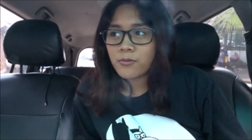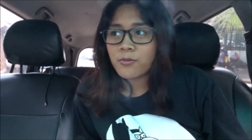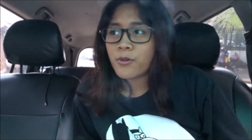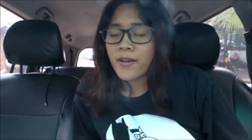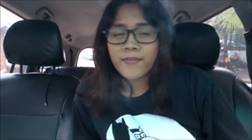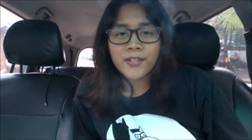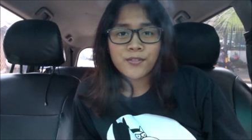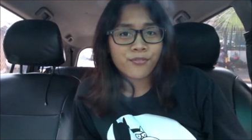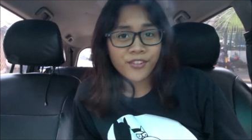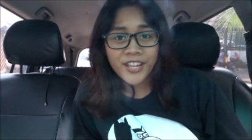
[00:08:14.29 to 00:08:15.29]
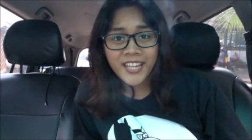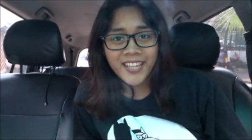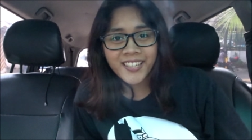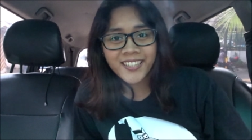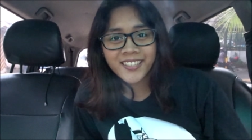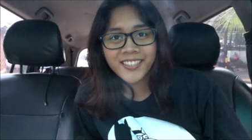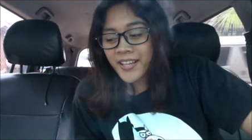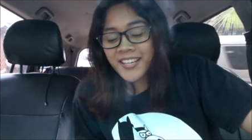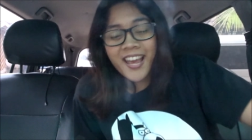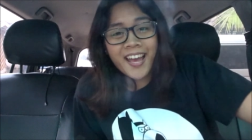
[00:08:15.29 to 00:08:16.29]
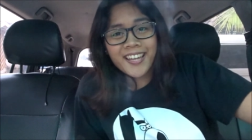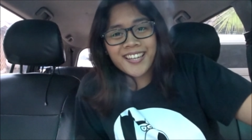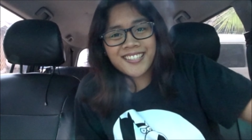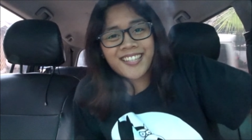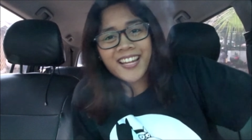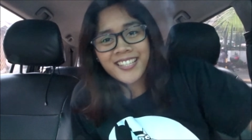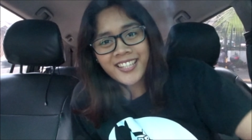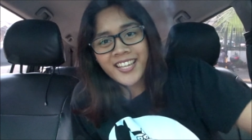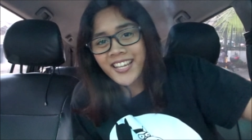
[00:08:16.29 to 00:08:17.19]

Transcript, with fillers: whoever's free. And yeah, I guess that's it.